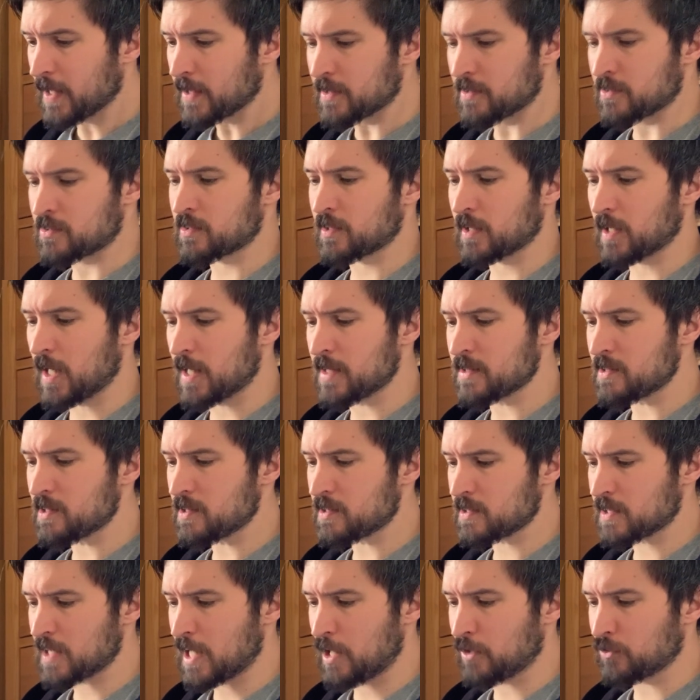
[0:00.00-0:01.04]
The
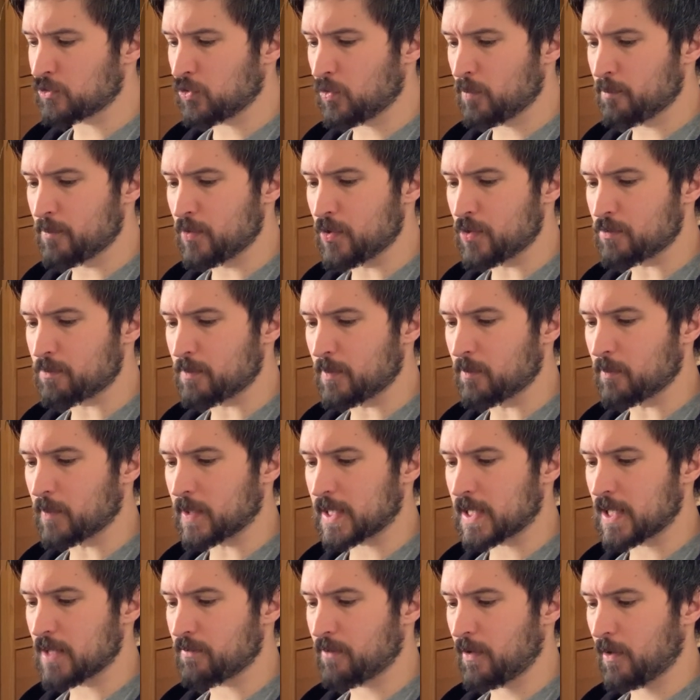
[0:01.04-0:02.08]
slightest sound or movement
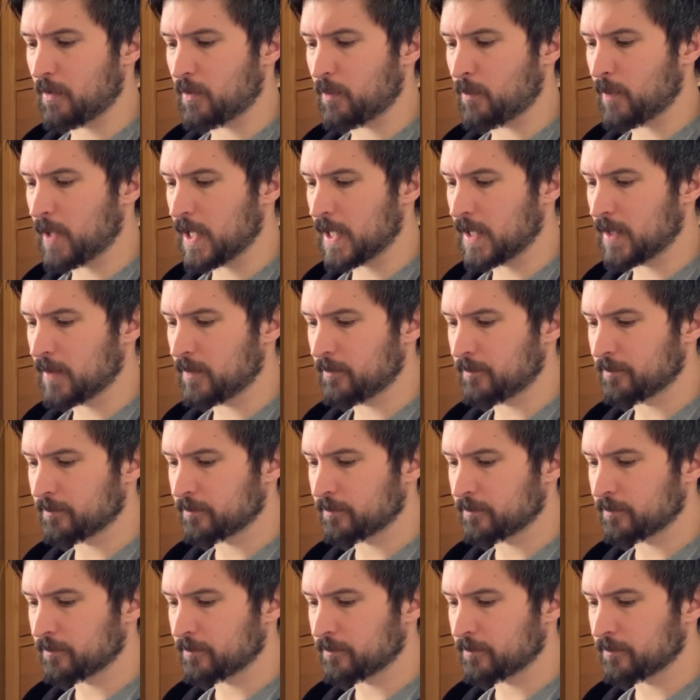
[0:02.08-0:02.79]
would give her away.